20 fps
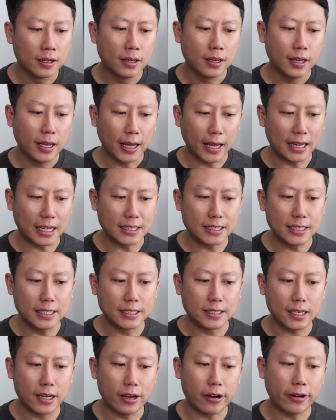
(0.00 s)
And lastly is
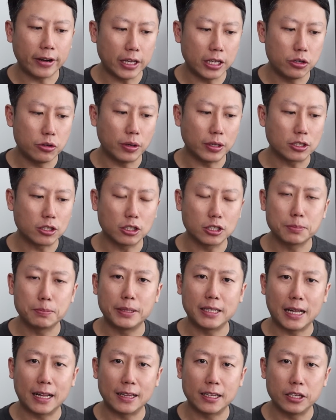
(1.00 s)
ARA US
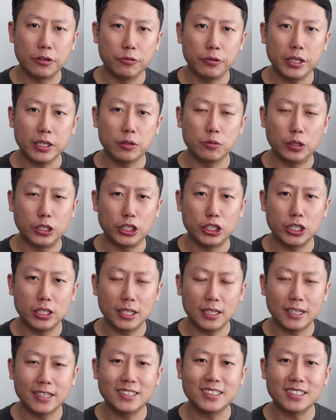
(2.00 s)
Hospitality REIT, which
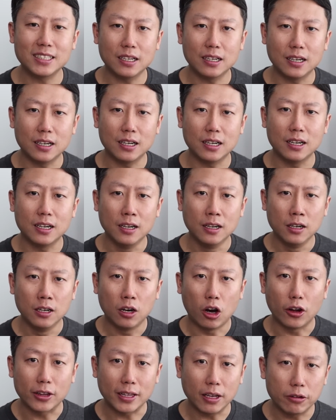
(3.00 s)
is a
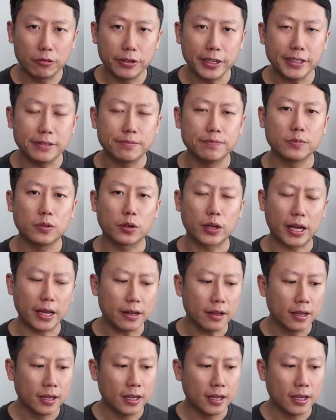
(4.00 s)
hotel REIT, okay?